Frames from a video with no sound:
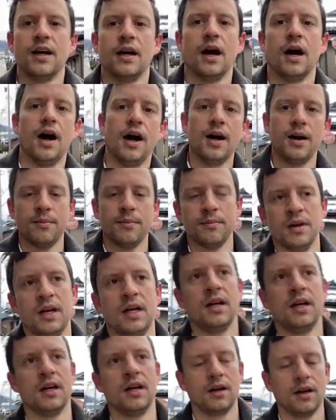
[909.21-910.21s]

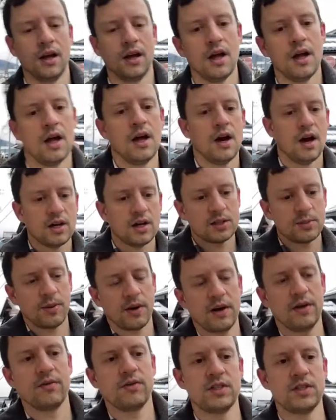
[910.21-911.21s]
also part
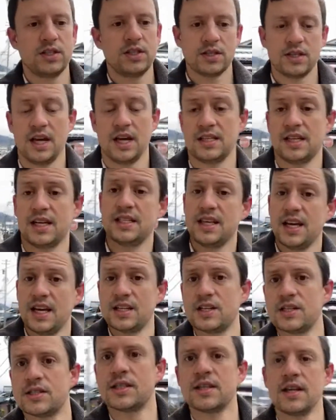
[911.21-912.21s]
of it was just, as I say,
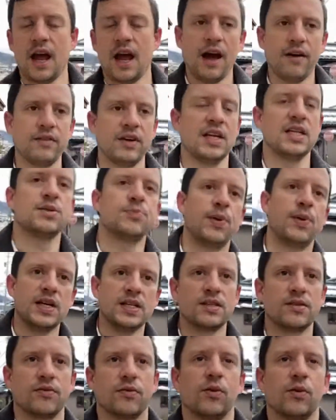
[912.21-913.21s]
just didn't have any
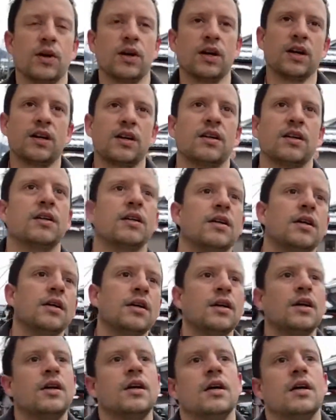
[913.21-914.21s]
space for
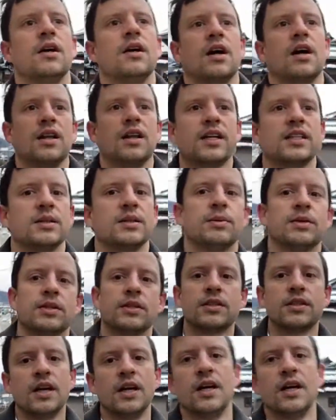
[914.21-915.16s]
collectibles.